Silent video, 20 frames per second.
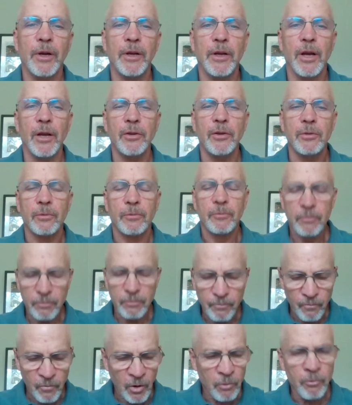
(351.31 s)

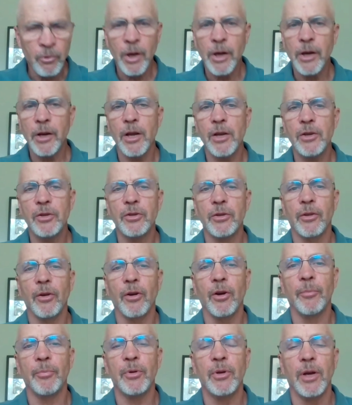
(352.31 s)
radiation
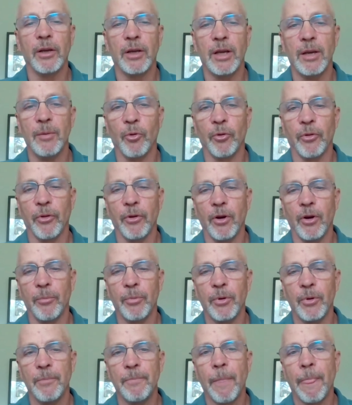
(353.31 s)
therapy, and
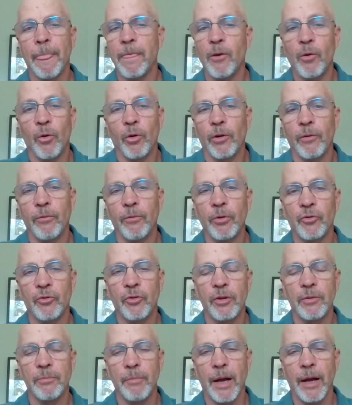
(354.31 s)
chemotherapy, the order of
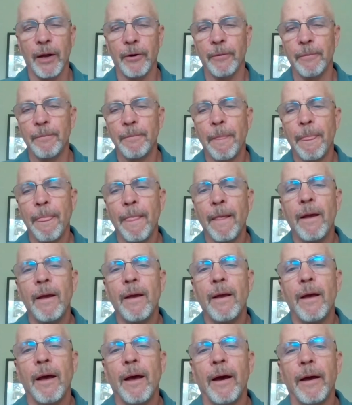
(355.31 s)
which didn't matter.
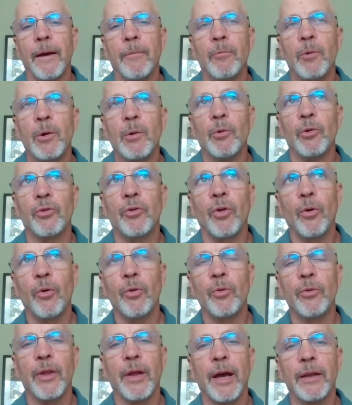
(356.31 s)
And we were
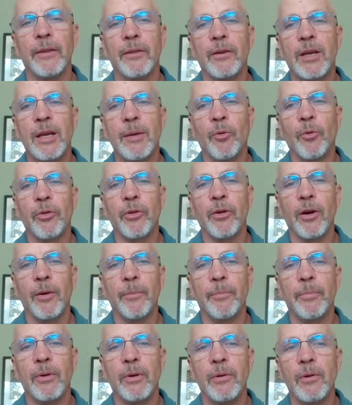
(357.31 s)
told that the
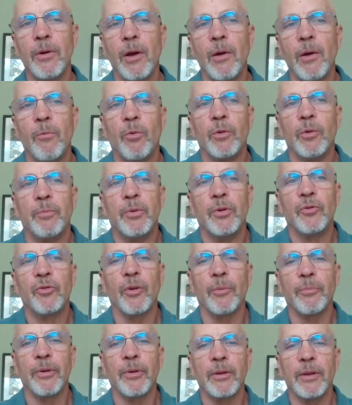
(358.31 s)
chemotherapy would be
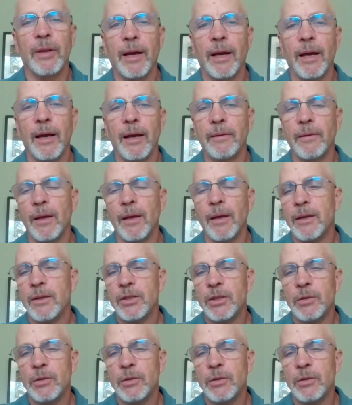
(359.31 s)
something that